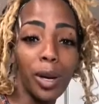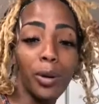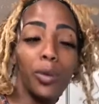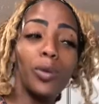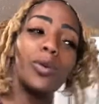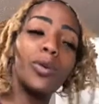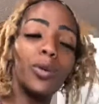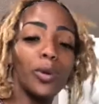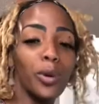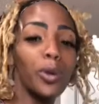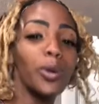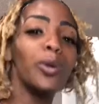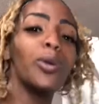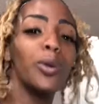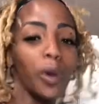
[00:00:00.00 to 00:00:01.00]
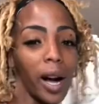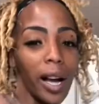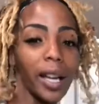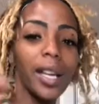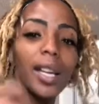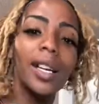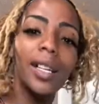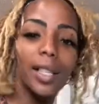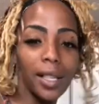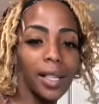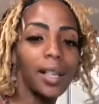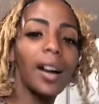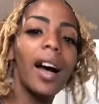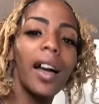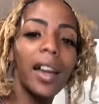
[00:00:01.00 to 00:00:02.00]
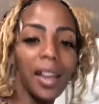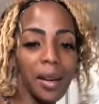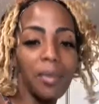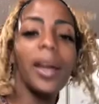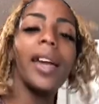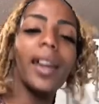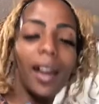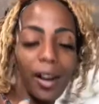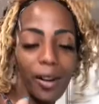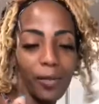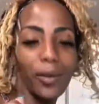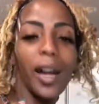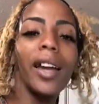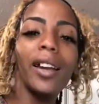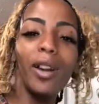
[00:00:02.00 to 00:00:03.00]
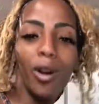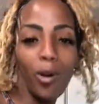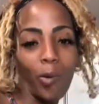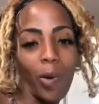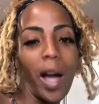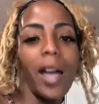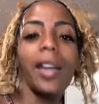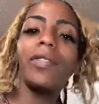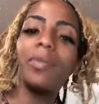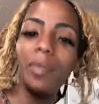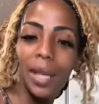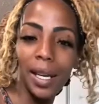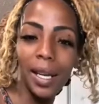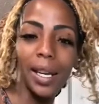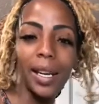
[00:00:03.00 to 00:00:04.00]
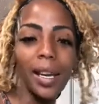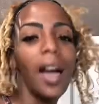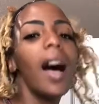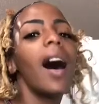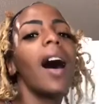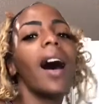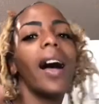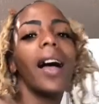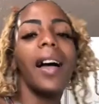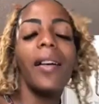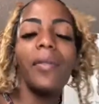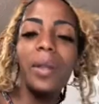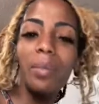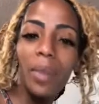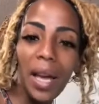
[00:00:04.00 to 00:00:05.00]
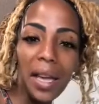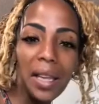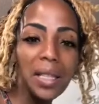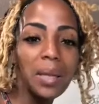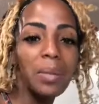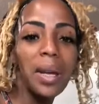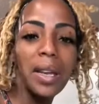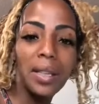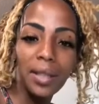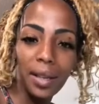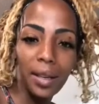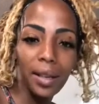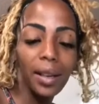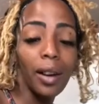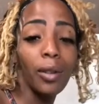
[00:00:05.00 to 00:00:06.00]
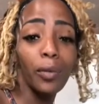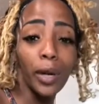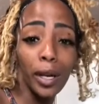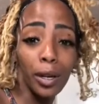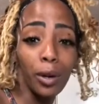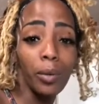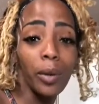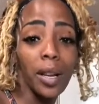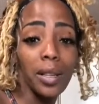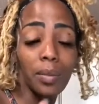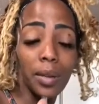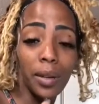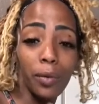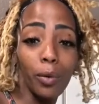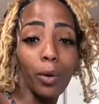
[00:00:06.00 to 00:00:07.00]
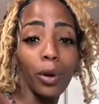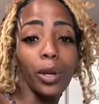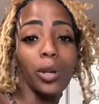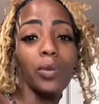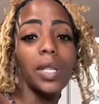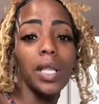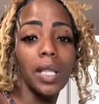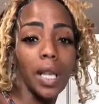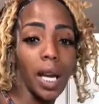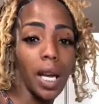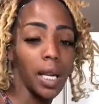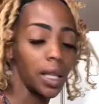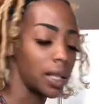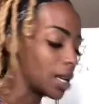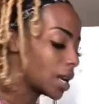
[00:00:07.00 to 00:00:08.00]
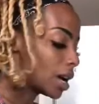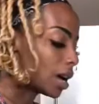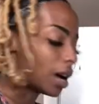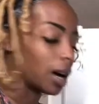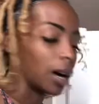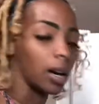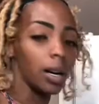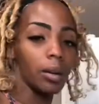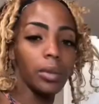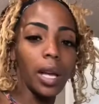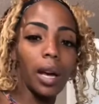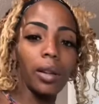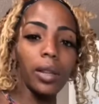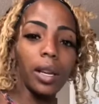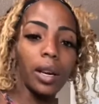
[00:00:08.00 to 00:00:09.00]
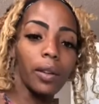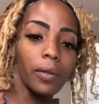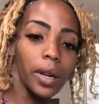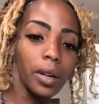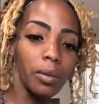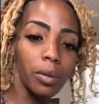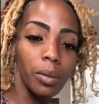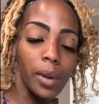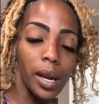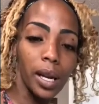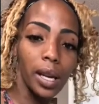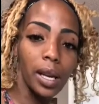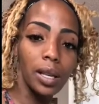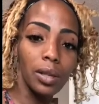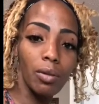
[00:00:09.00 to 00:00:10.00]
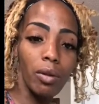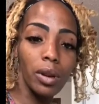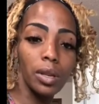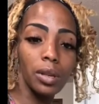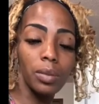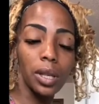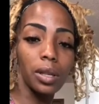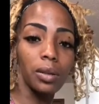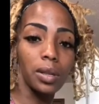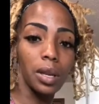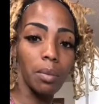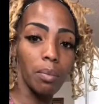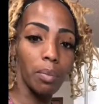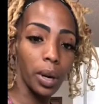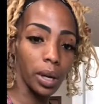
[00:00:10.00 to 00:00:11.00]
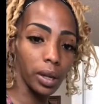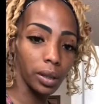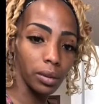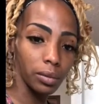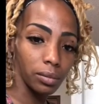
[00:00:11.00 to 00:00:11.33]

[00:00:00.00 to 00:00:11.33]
ooh, I can cook, I can make Alfredo, wife me, I have the best basic Alfredo recipe for you today. Now the Alfredo we're making is going to be using butter,